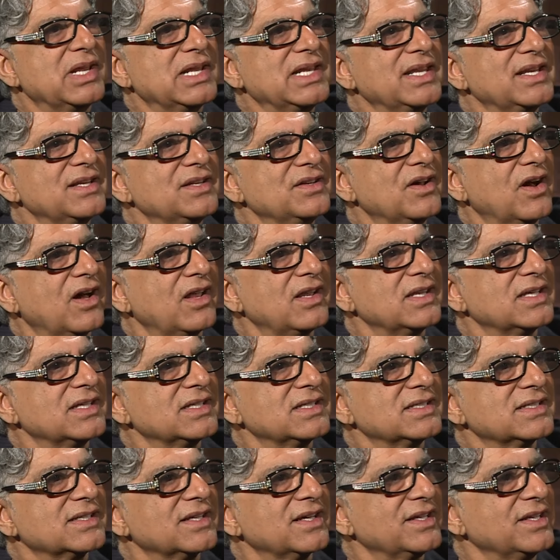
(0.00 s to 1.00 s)
billion
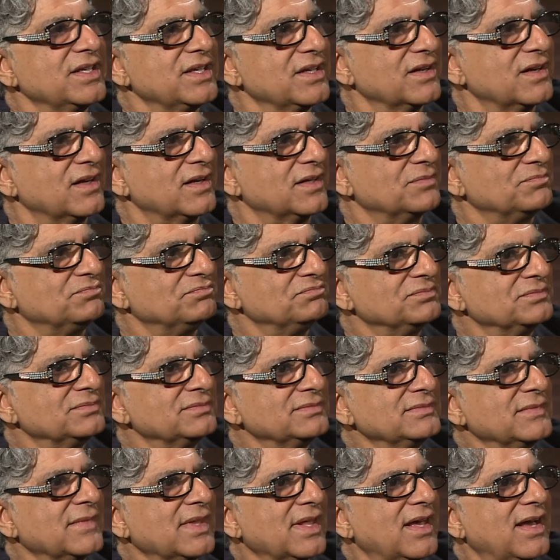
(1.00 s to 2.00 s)
a year,
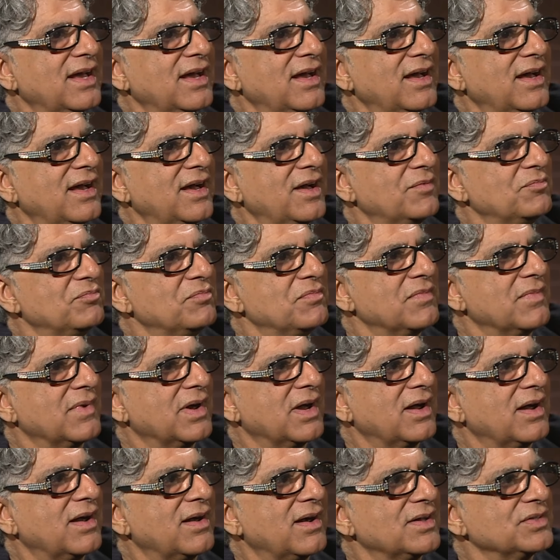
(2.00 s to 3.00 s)
um,
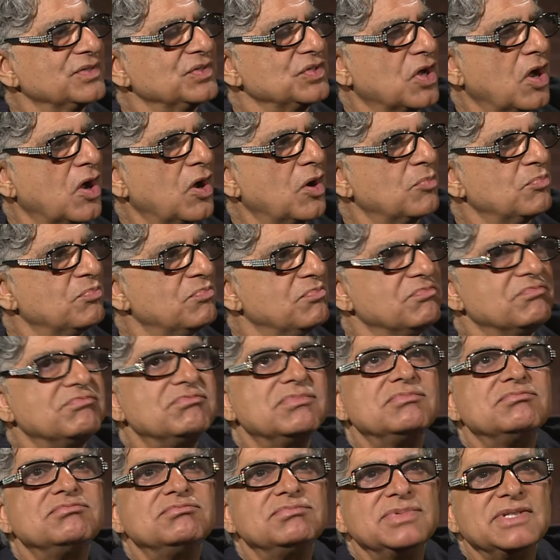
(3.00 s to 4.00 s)
job
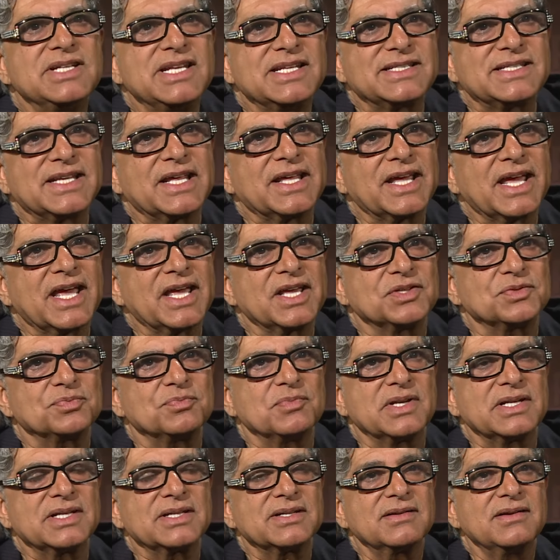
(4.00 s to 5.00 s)

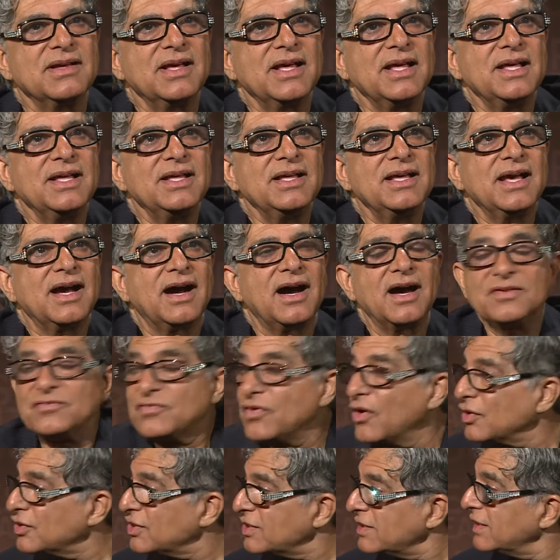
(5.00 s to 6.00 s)
disengagement.
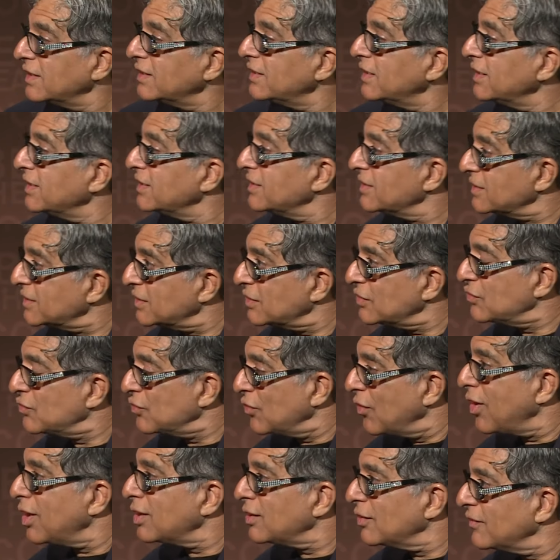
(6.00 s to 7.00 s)
Unfortunately, this is
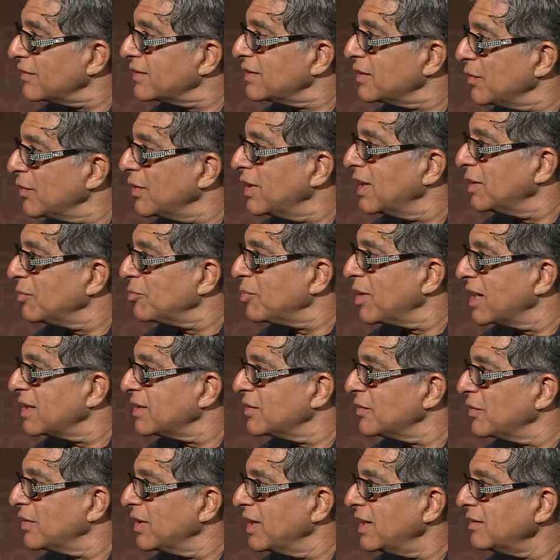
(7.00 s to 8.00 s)
true all over the world, by
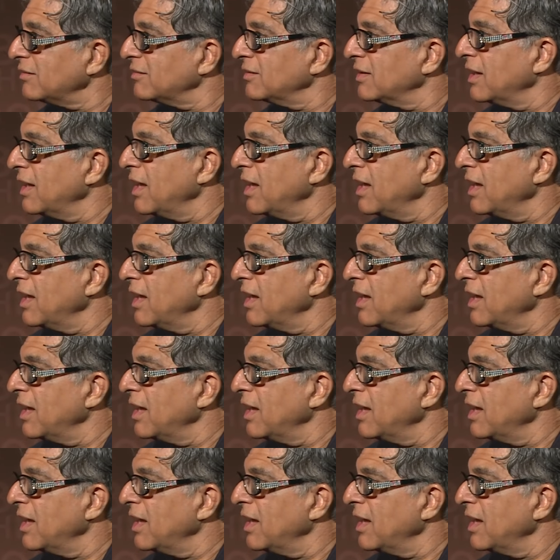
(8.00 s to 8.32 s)
the way.